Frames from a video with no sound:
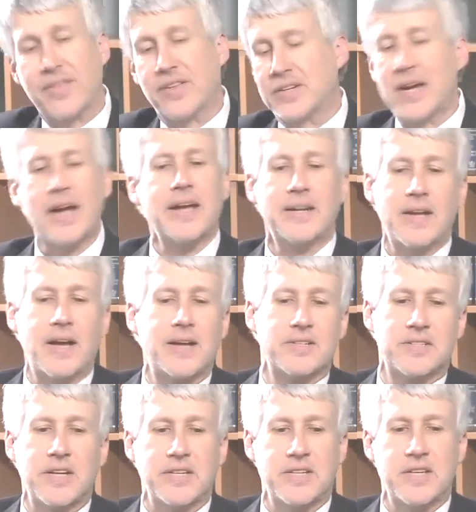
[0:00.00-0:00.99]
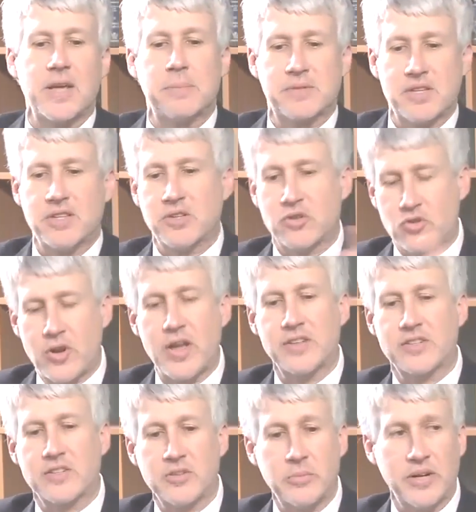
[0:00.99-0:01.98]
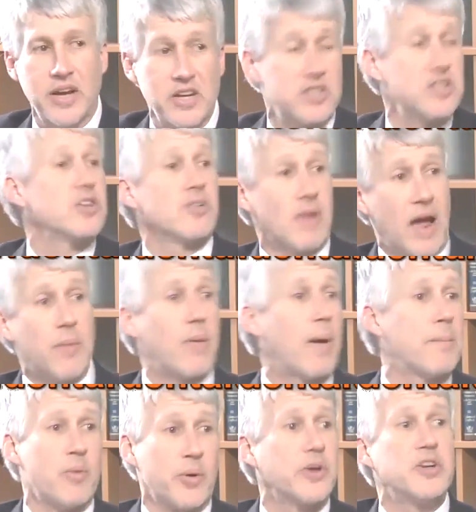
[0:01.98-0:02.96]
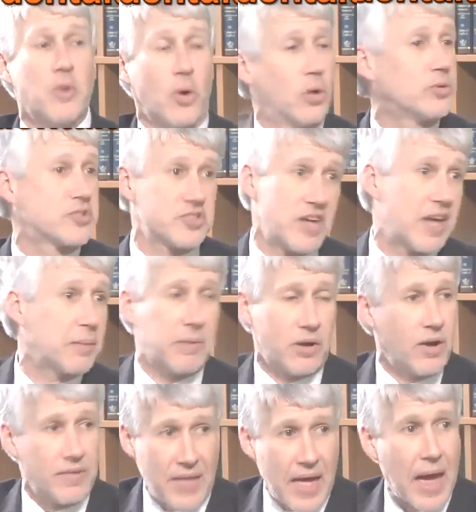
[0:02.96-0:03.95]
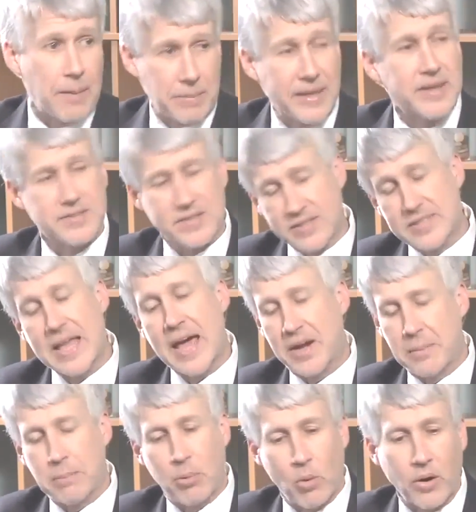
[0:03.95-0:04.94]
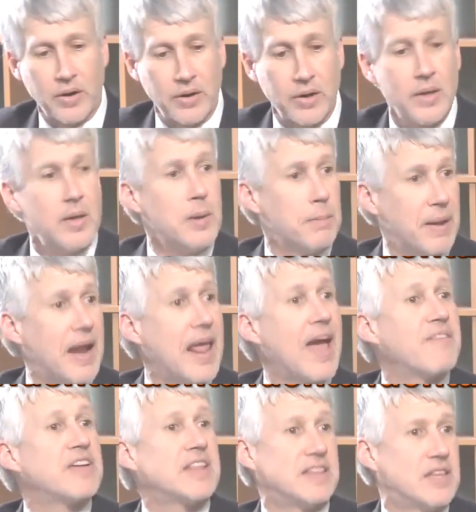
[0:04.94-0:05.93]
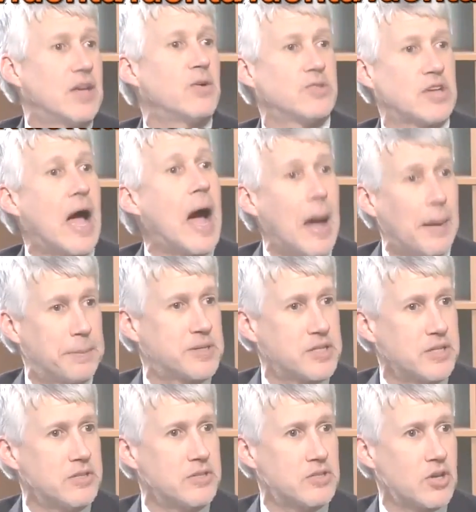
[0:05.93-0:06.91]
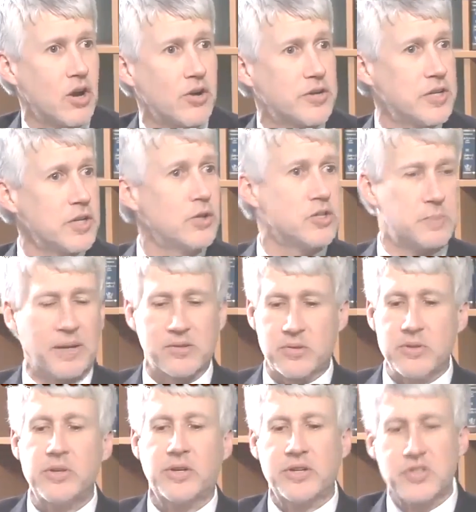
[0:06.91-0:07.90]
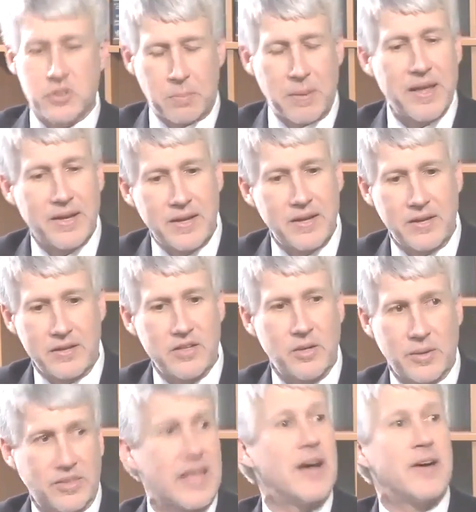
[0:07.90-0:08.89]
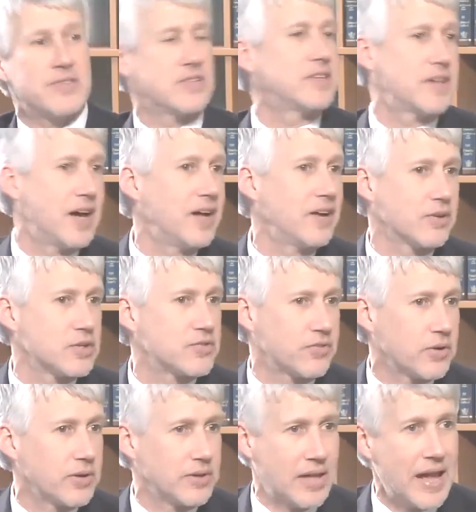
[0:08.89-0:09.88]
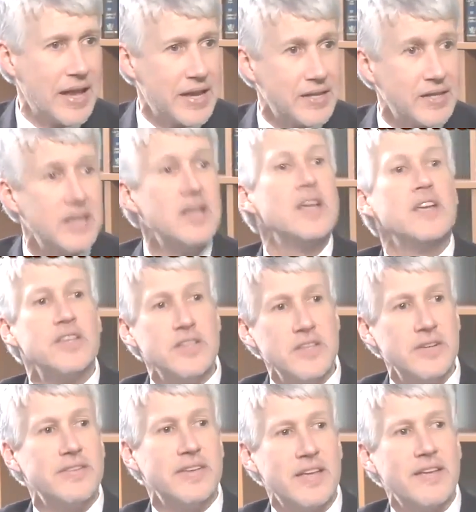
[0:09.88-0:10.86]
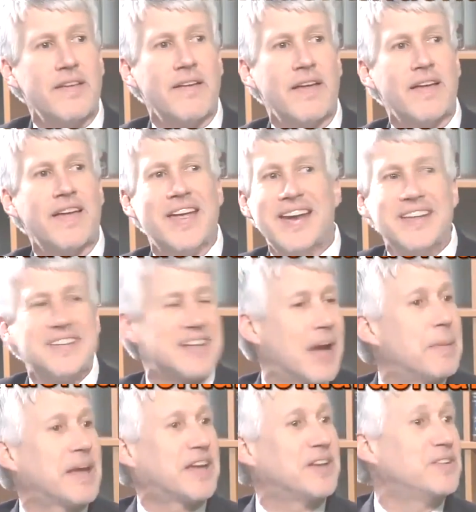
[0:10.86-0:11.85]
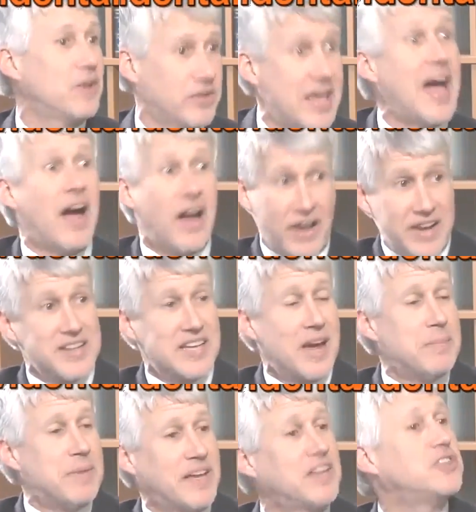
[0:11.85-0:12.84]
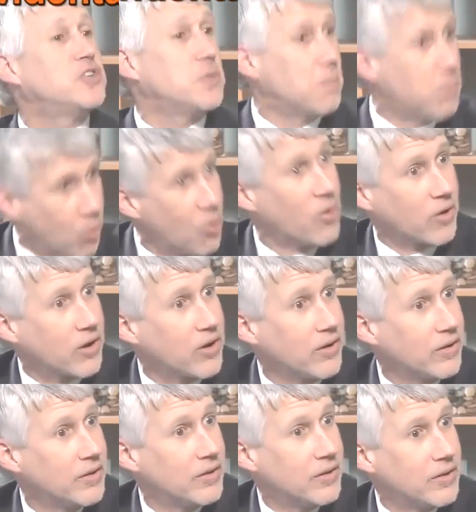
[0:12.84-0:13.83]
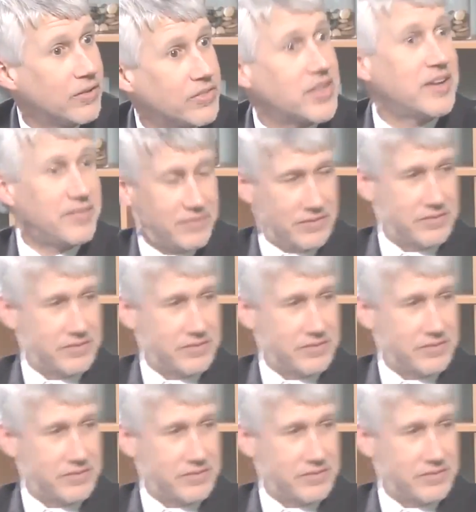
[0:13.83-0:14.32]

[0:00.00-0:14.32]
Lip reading: the diagnostic tips and the transillumination, you're right. I mean, we're going to do a whole segment on that because it's that important. But having those options are huge, because when you're going to spend, you know, $1,000 for a light, anytime it can do more, then